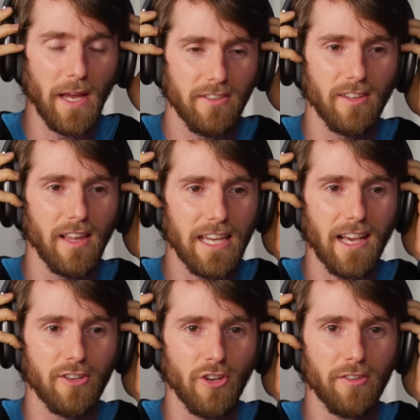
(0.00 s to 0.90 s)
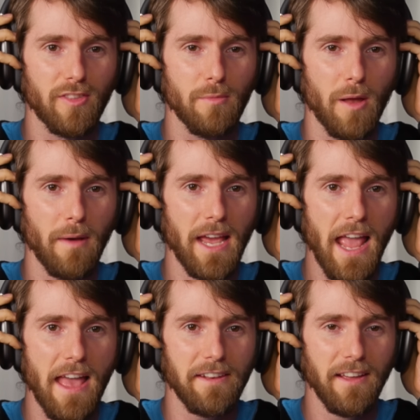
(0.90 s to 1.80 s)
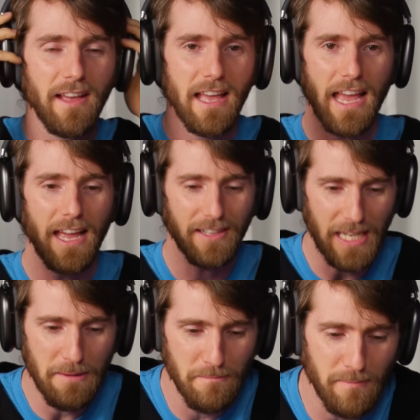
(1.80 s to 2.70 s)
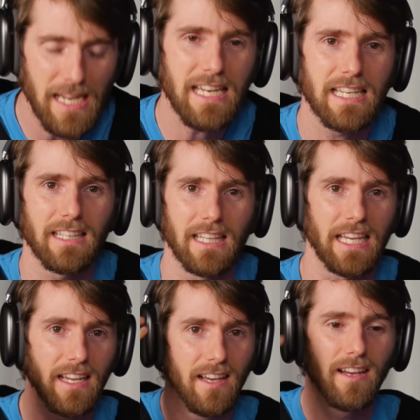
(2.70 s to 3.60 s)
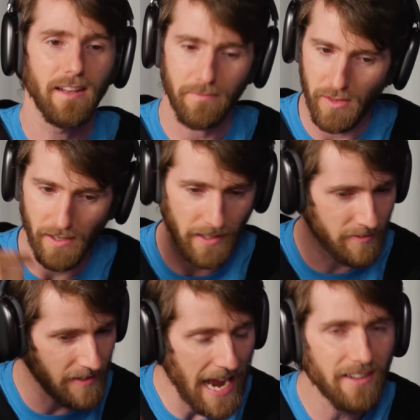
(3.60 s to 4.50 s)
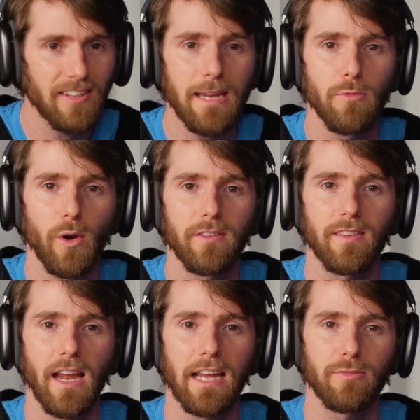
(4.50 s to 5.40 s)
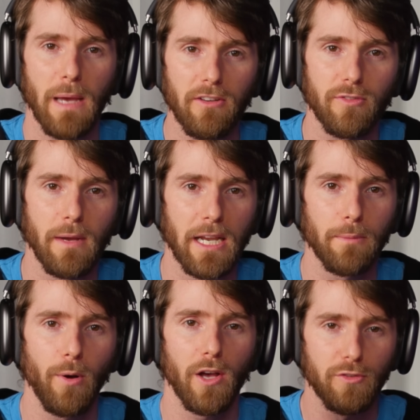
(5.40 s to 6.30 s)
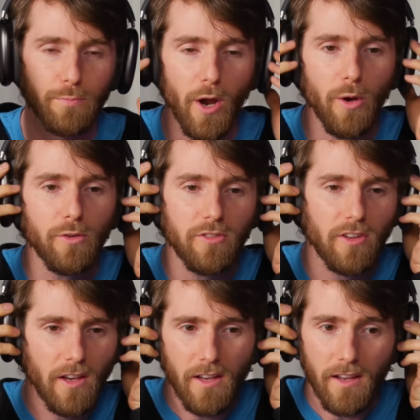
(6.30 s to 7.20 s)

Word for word: went to like adjust them on my head and immediately the exact same noise that I expect from my AirPods Pros.